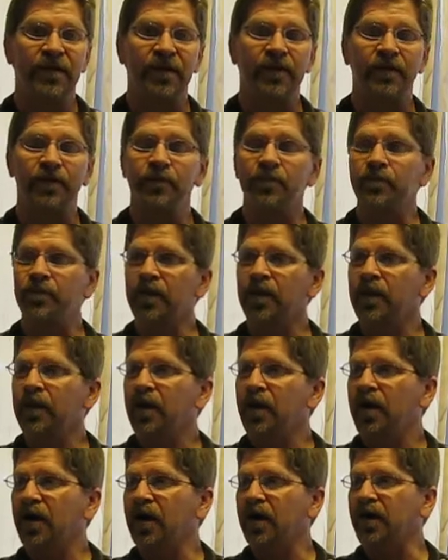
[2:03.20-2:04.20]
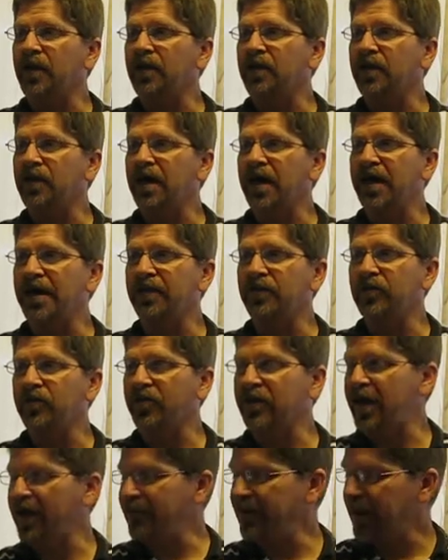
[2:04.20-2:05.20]
it. You're going
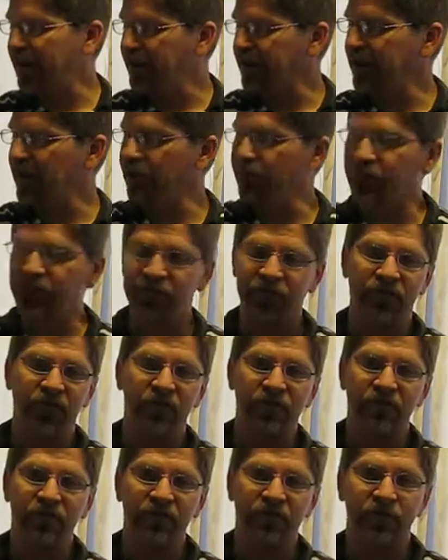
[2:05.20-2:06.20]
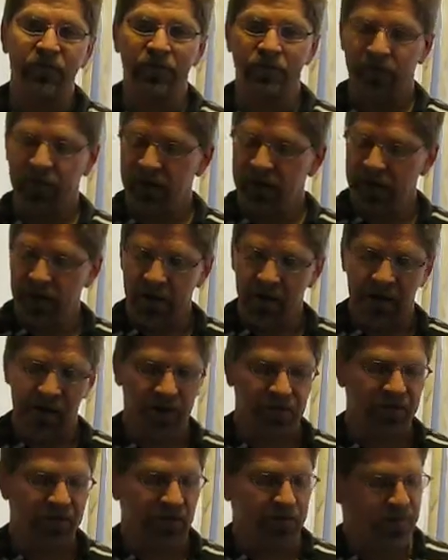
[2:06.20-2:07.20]
to have a handout for students.
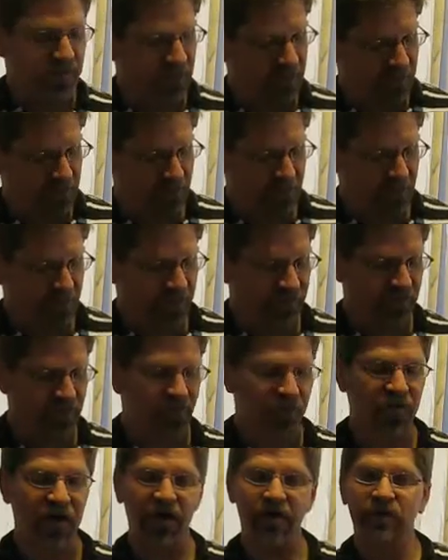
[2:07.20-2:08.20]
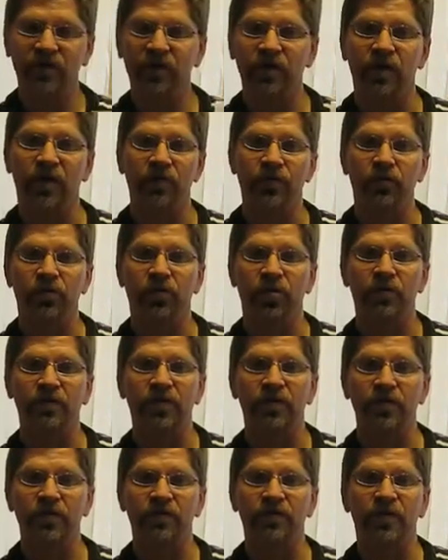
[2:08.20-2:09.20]
Something to this effect, if we're going to be
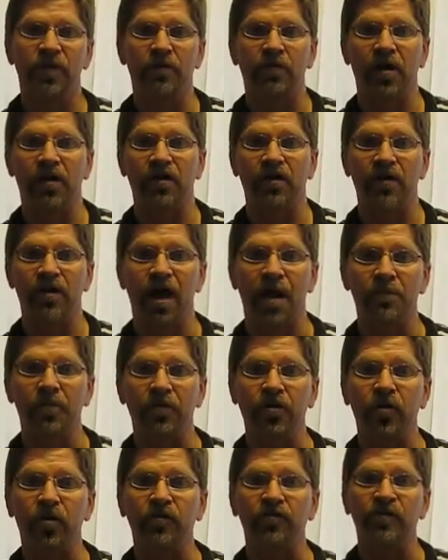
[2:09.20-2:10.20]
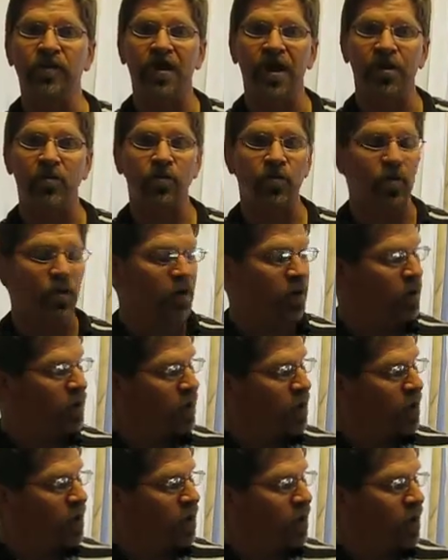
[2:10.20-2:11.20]
doing something on Galapagos and Ecuador,
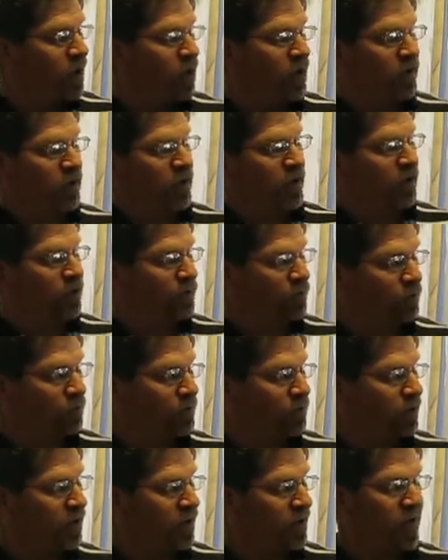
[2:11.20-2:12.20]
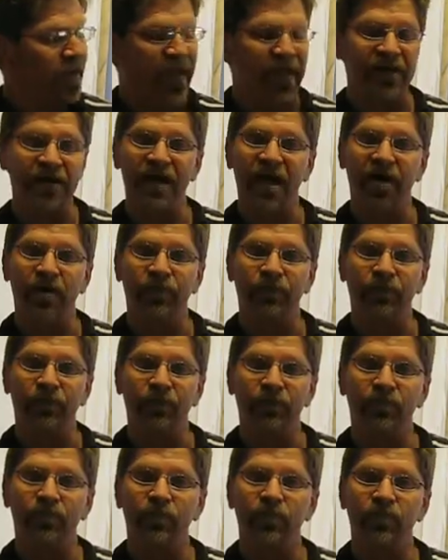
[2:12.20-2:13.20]
a handout
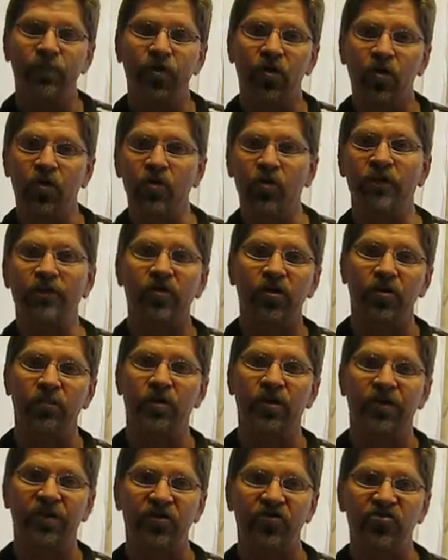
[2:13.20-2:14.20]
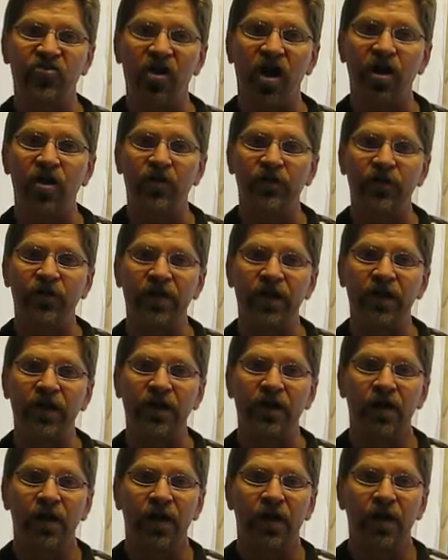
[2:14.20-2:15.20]
going over a little bit of the
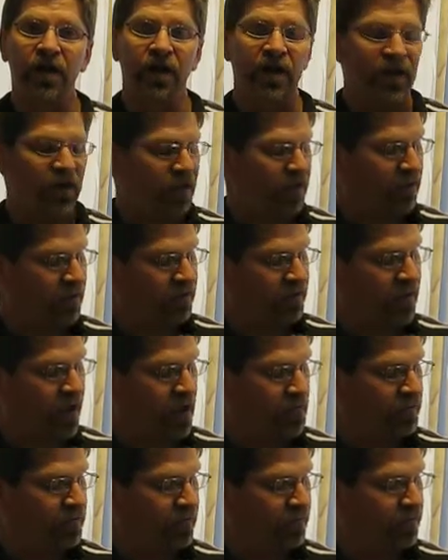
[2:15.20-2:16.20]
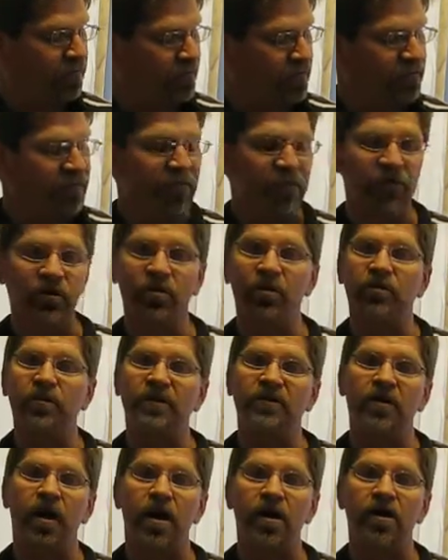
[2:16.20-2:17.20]
geography, the types of things that they're going to be
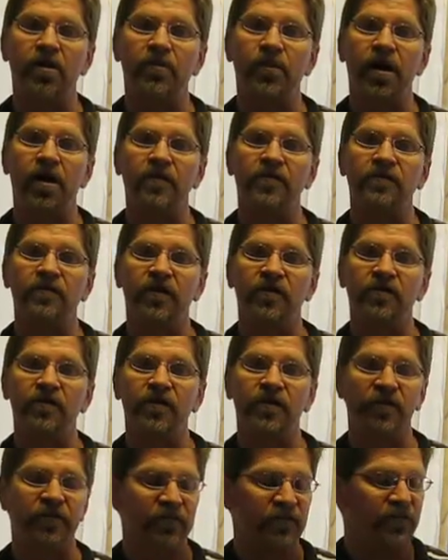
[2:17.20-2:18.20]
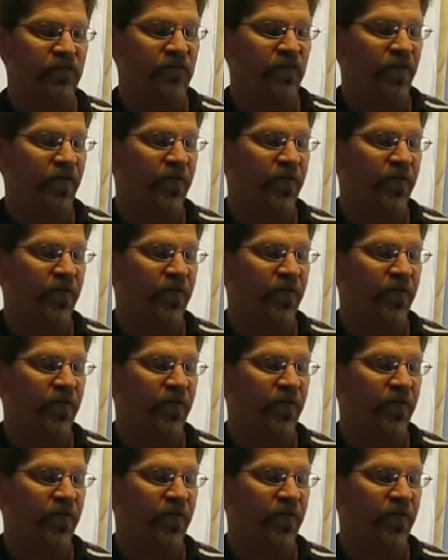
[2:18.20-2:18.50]
talking about, such as